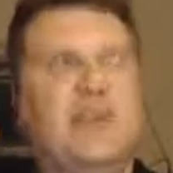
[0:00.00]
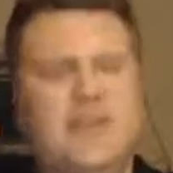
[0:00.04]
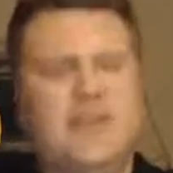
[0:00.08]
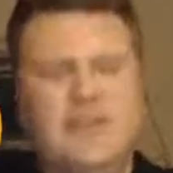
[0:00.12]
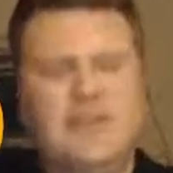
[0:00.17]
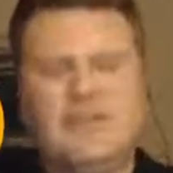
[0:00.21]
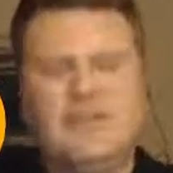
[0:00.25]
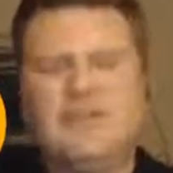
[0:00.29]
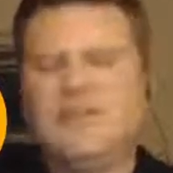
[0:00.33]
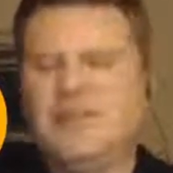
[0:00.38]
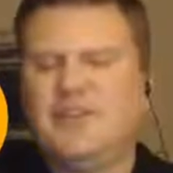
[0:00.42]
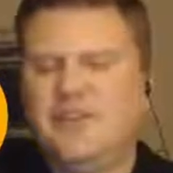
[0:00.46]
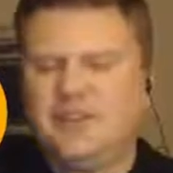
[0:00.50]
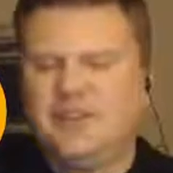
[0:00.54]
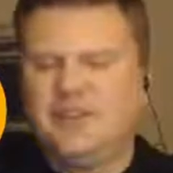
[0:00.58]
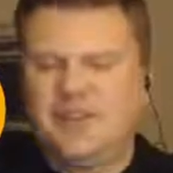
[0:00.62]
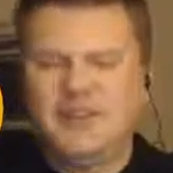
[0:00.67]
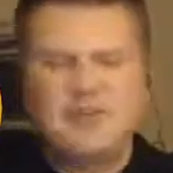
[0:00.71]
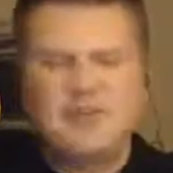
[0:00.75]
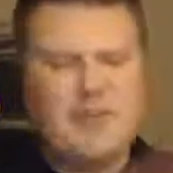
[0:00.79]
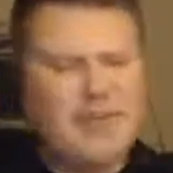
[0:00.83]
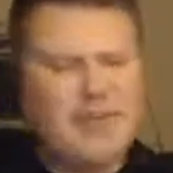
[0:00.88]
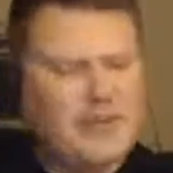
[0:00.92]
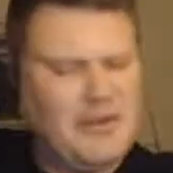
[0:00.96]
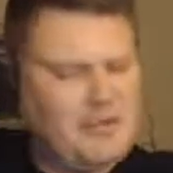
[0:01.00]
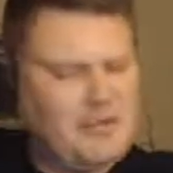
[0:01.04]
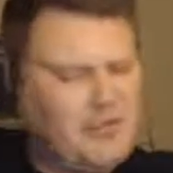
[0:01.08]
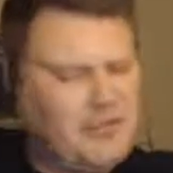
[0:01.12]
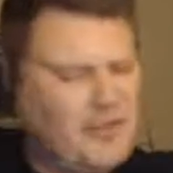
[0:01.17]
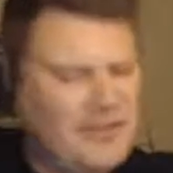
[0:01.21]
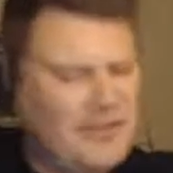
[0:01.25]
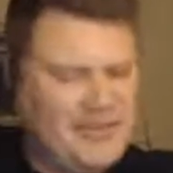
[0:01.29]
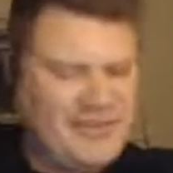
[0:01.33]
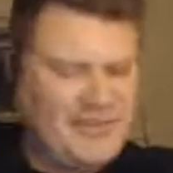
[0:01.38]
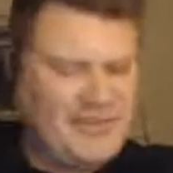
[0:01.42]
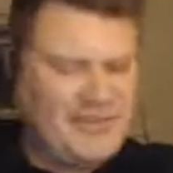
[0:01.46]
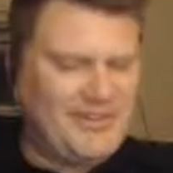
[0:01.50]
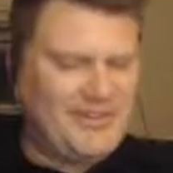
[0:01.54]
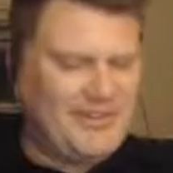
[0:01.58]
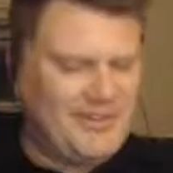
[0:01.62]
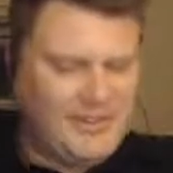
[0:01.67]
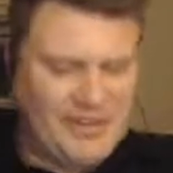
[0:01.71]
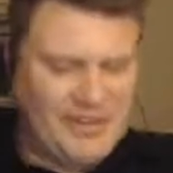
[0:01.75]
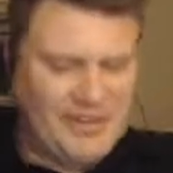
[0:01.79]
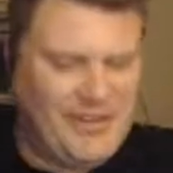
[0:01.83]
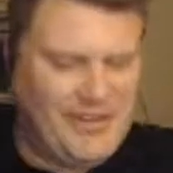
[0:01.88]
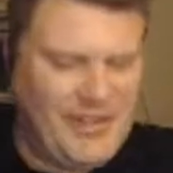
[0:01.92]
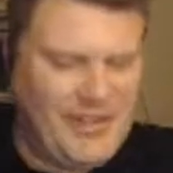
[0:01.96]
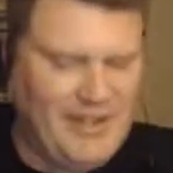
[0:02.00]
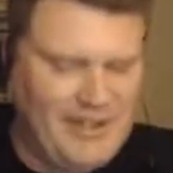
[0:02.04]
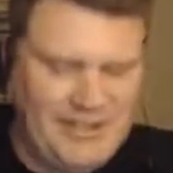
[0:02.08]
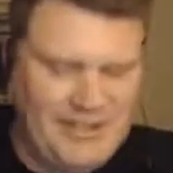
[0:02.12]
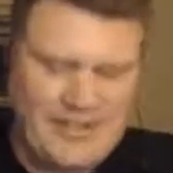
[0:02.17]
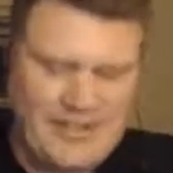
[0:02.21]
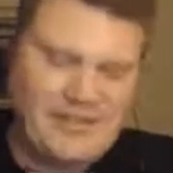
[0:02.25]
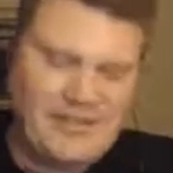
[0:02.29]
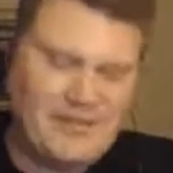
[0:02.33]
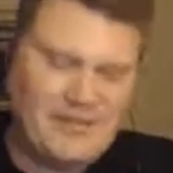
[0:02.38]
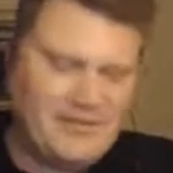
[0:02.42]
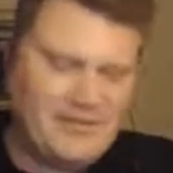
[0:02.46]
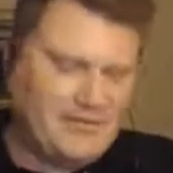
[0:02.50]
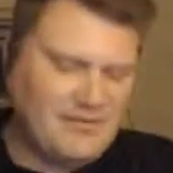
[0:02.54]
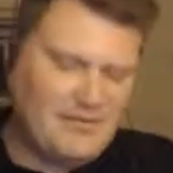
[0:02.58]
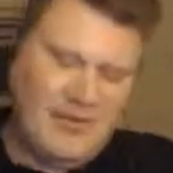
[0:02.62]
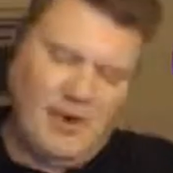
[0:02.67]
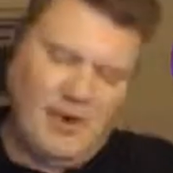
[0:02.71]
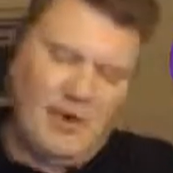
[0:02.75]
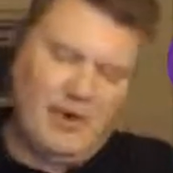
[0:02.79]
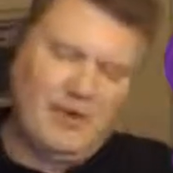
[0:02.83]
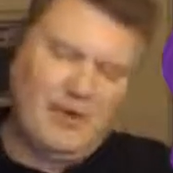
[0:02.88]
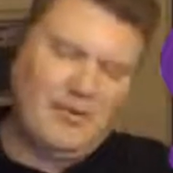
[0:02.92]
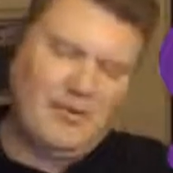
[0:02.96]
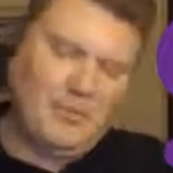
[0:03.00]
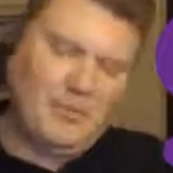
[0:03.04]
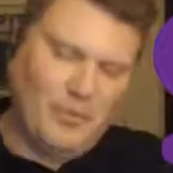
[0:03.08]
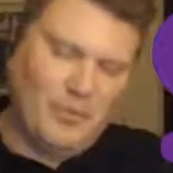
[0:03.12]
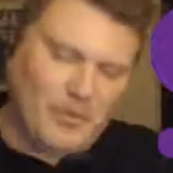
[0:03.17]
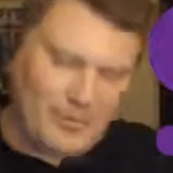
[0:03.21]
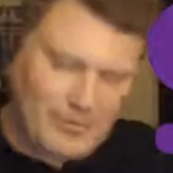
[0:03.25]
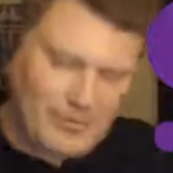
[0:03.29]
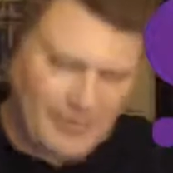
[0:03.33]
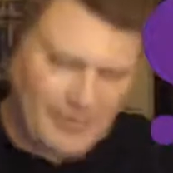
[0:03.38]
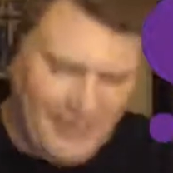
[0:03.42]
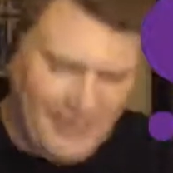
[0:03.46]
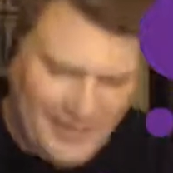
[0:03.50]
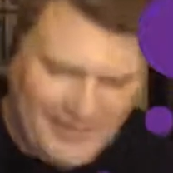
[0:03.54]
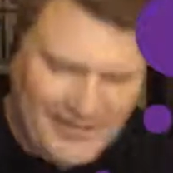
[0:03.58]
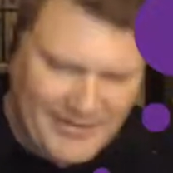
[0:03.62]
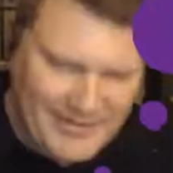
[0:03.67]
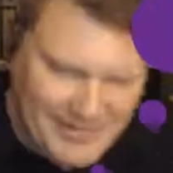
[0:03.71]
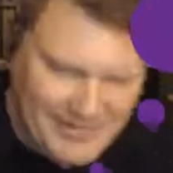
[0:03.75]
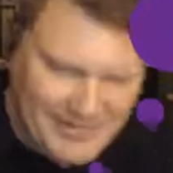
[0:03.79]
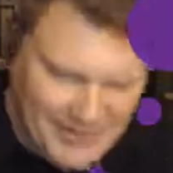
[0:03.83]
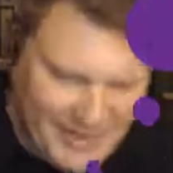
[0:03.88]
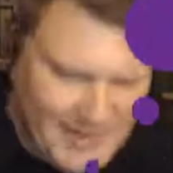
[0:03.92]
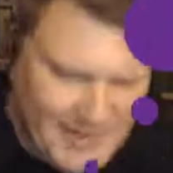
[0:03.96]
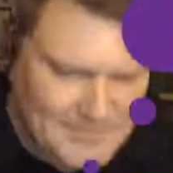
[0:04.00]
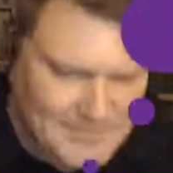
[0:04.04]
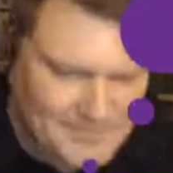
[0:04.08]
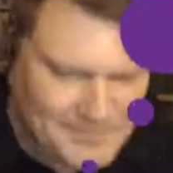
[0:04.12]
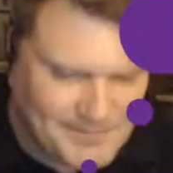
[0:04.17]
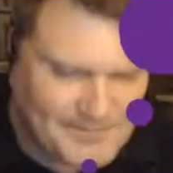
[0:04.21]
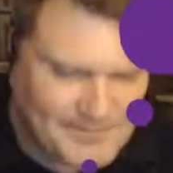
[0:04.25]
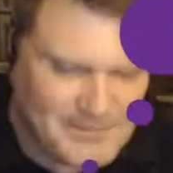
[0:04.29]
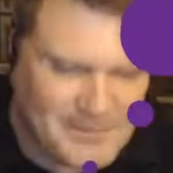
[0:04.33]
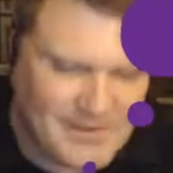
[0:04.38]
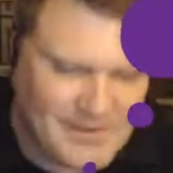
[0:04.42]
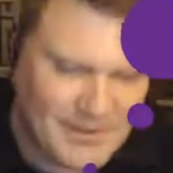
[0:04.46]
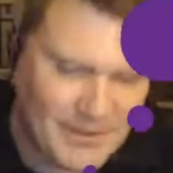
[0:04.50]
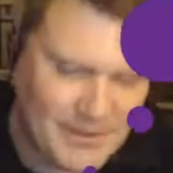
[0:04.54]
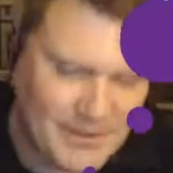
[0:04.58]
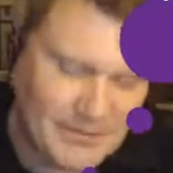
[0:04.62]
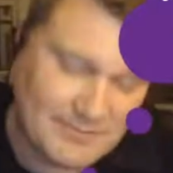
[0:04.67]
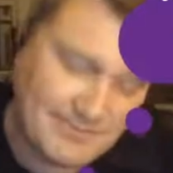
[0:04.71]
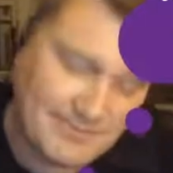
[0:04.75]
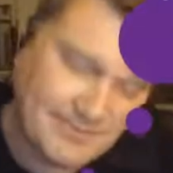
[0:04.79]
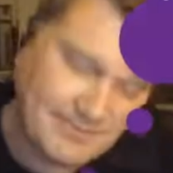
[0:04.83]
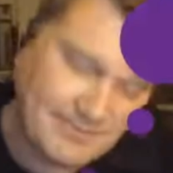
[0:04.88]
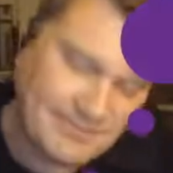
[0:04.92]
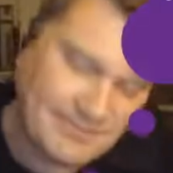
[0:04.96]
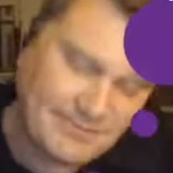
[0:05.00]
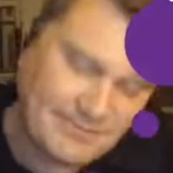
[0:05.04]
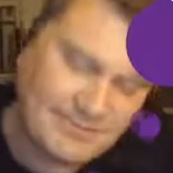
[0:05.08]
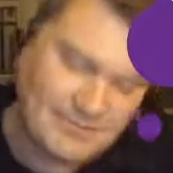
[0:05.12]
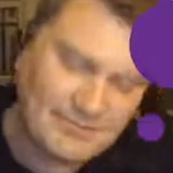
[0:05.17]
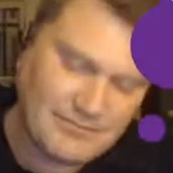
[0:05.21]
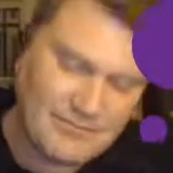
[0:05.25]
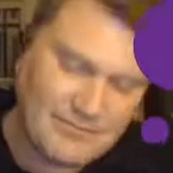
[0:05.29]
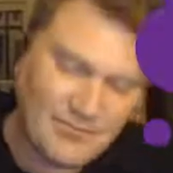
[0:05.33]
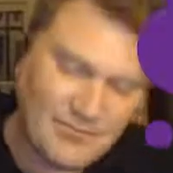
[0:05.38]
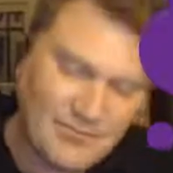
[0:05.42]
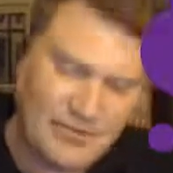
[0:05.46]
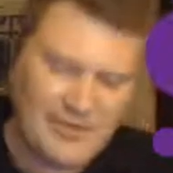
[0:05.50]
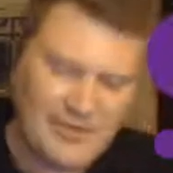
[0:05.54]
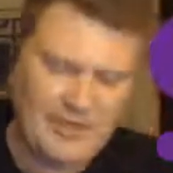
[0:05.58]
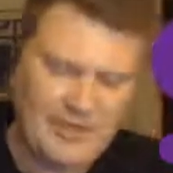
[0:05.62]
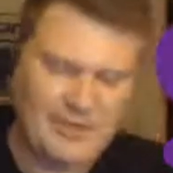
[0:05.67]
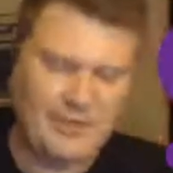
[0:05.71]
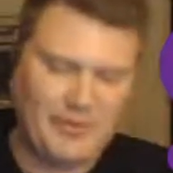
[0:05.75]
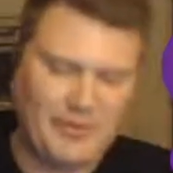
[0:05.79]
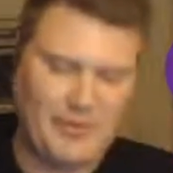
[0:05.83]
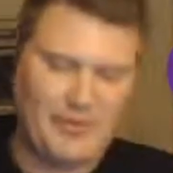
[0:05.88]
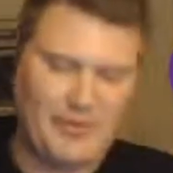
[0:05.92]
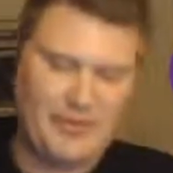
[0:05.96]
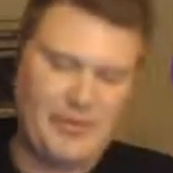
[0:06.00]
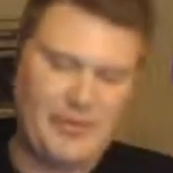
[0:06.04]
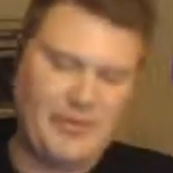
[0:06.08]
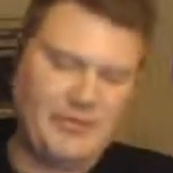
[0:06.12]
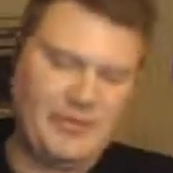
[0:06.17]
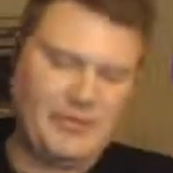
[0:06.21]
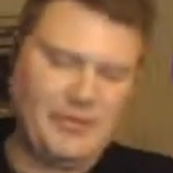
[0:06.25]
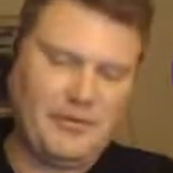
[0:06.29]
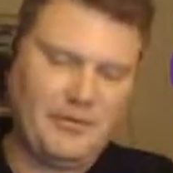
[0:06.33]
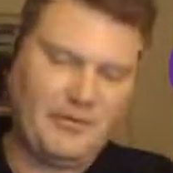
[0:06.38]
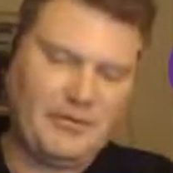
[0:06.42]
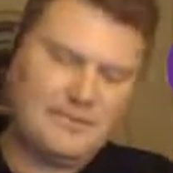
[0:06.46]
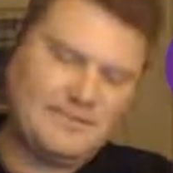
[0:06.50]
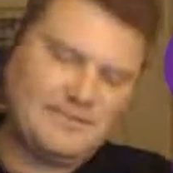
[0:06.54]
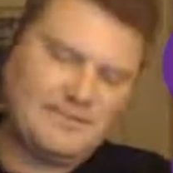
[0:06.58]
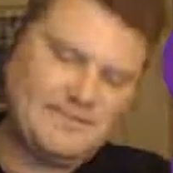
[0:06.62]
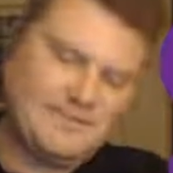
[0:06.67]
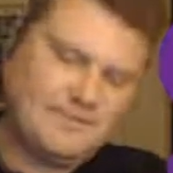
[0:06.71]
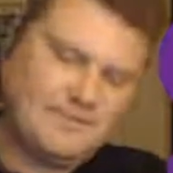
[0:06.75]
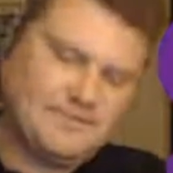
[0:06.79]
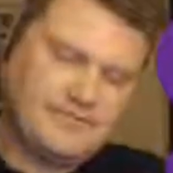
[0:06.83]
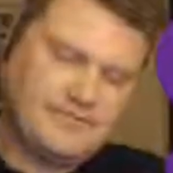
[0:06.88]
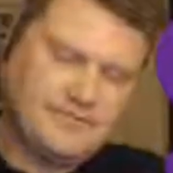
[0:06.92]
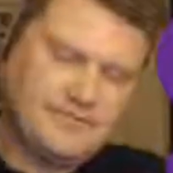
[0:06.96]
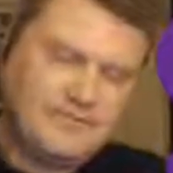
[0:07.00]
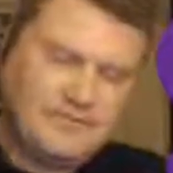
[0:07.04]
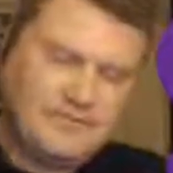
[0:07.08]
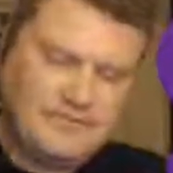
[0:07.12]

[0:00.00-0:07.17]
There's as many presence here that are unwelcome at this time. So that's what you're here for. Okay.